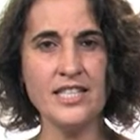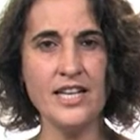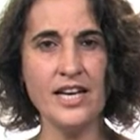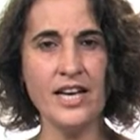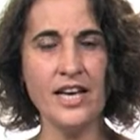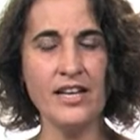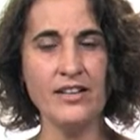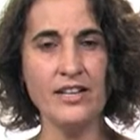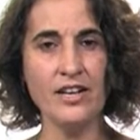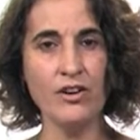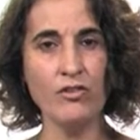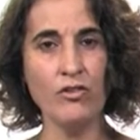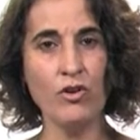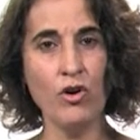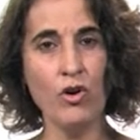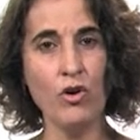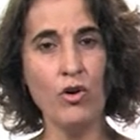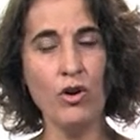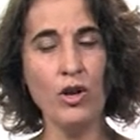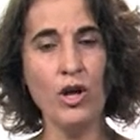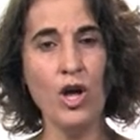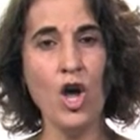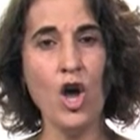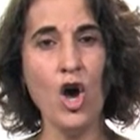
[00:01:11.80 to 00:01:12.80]
the
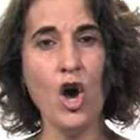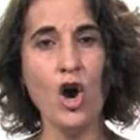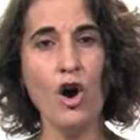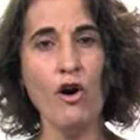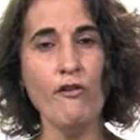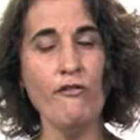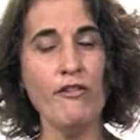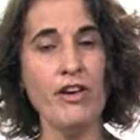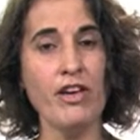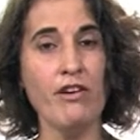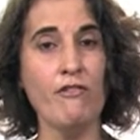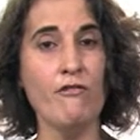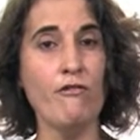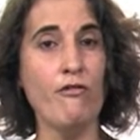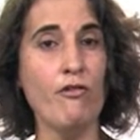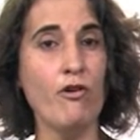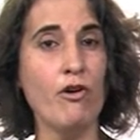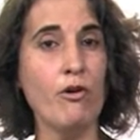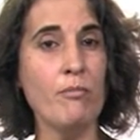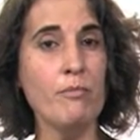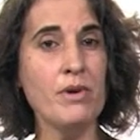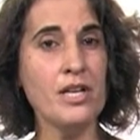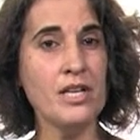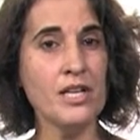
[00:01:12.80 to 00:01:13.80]
role of
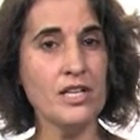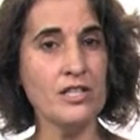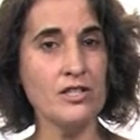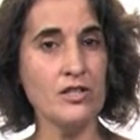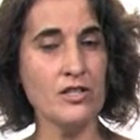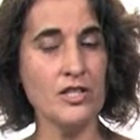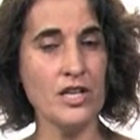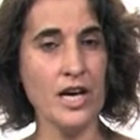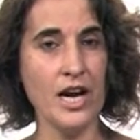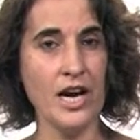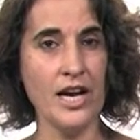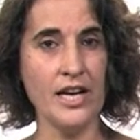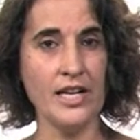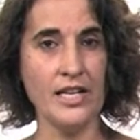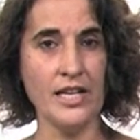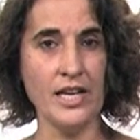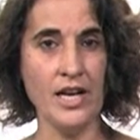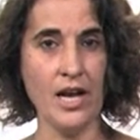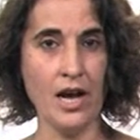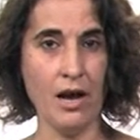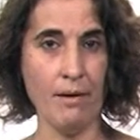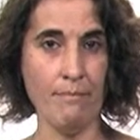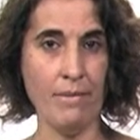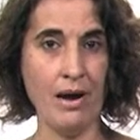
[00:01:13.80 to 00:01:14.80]
informing the
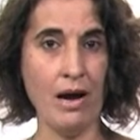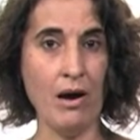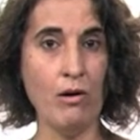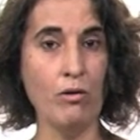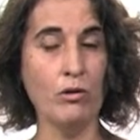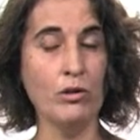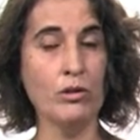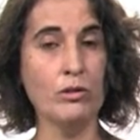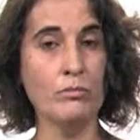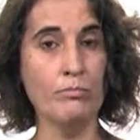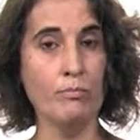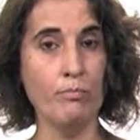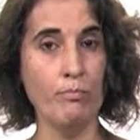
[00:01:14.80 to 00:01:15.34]
society about